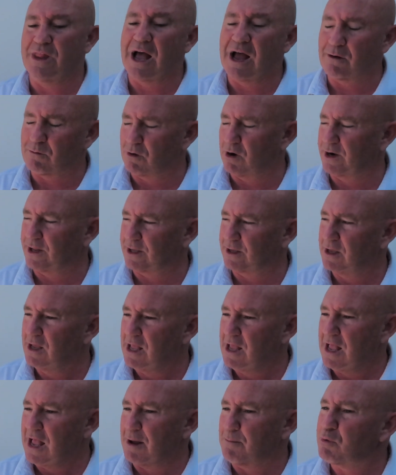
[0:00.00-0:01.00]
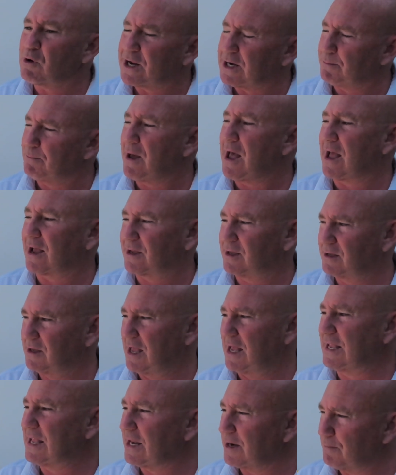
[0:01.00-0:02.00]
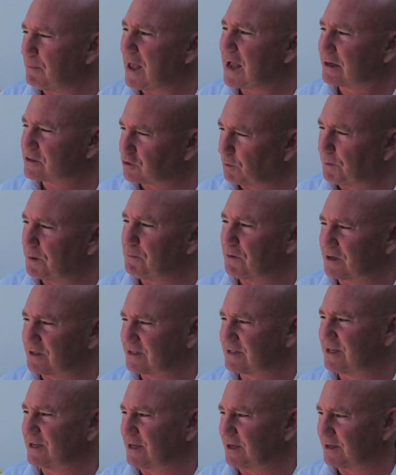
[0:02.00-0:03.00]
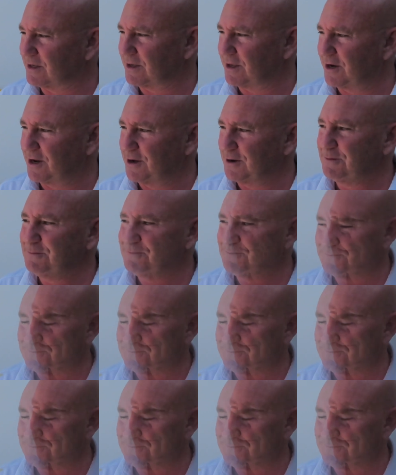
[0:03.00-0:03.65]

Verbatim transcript: not running and bringing it back, right? Getting it back so people can see it. Yeah, you know?